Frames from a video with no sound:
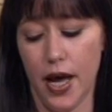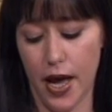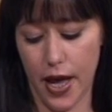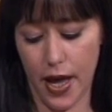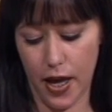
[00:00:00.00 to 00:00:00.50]

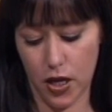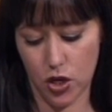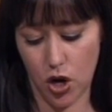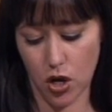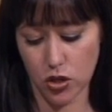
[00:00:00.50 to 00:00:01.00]
and
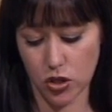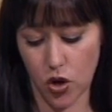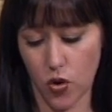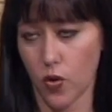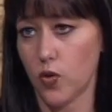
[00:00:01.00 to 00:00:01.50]

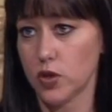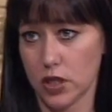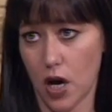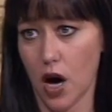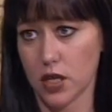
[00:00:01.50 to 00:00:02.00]
also
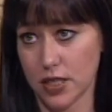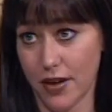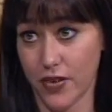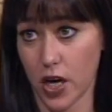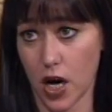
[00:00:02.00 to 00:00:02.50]

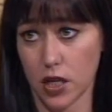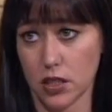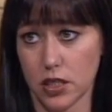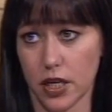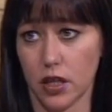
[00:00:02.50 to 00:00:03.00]
7
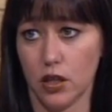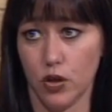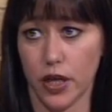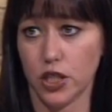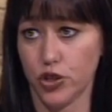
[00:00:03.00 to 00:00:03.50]
guns,
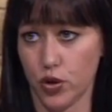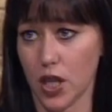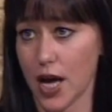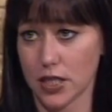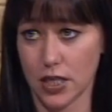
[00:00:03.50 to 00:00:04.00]
including 2
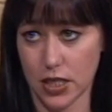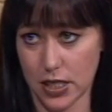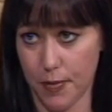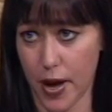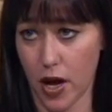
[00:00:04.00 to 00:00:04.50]
Glocks and a
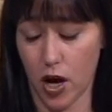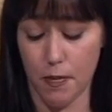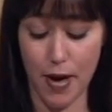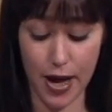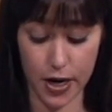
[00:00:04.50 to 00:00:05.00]

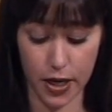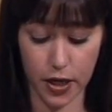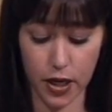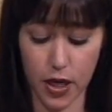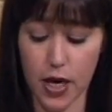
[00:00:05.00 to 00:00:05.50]
semi-automatic,
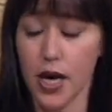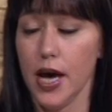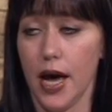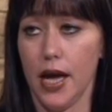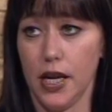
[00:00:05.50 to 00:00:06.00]

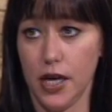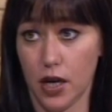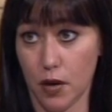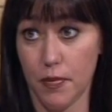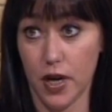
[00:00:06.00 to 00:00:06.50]
and he
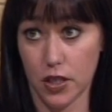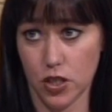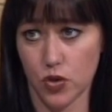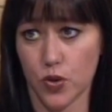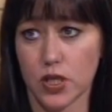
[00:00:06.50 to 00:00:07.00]
committed
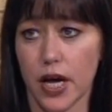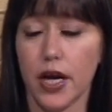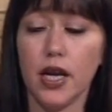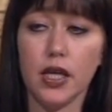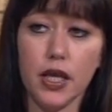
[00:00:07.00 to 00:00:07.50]
suicide
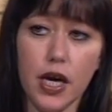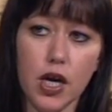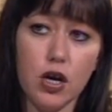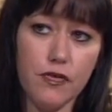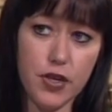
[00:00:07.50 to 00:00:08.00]
in the
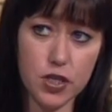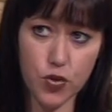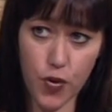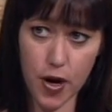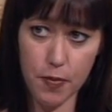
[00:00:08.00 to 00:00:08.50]
care of these
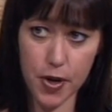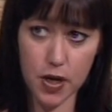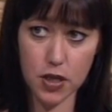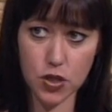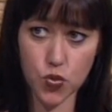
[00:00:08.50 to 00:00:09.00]

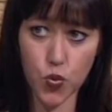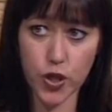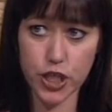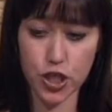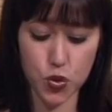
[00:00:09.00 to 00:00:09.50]
grandparents,
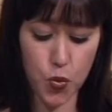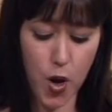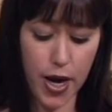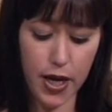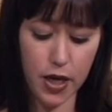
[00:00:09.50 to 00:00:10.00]
which is
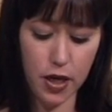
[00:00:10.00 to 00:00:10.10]
why